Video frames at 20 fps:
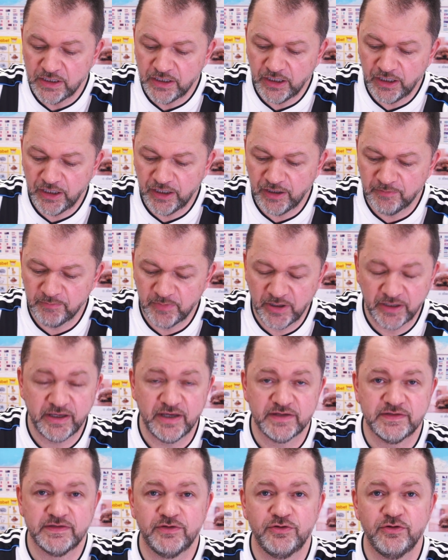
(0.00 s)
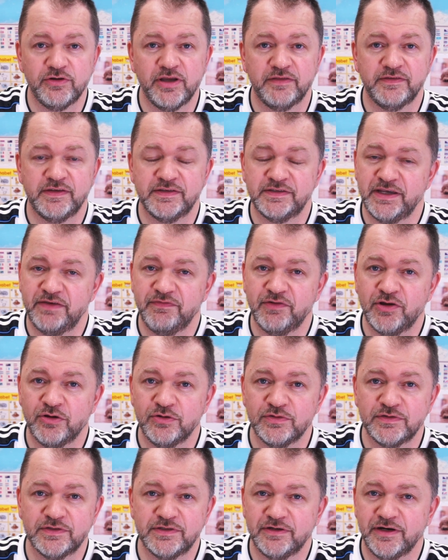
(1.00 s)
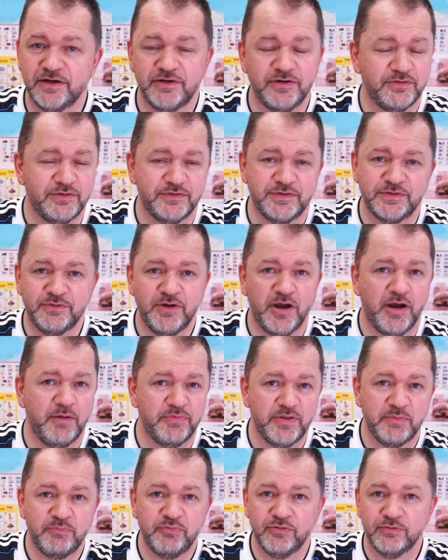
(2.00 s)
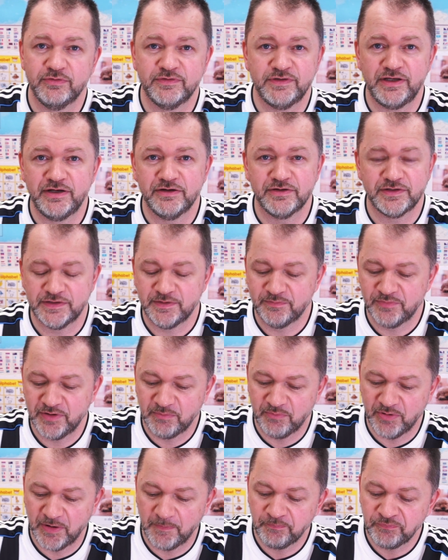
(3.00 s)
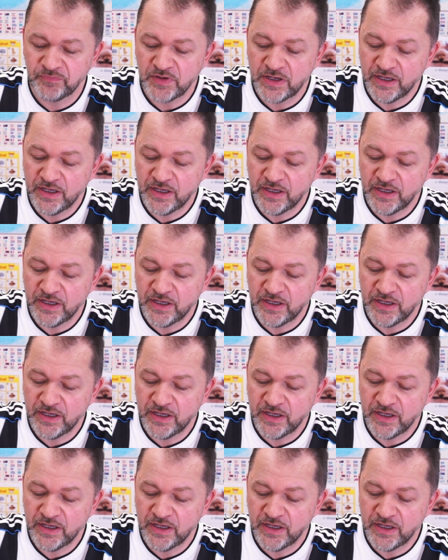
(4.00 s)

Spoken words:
I guess they're doing it to save costs, or I don't know, to up the protein or something. But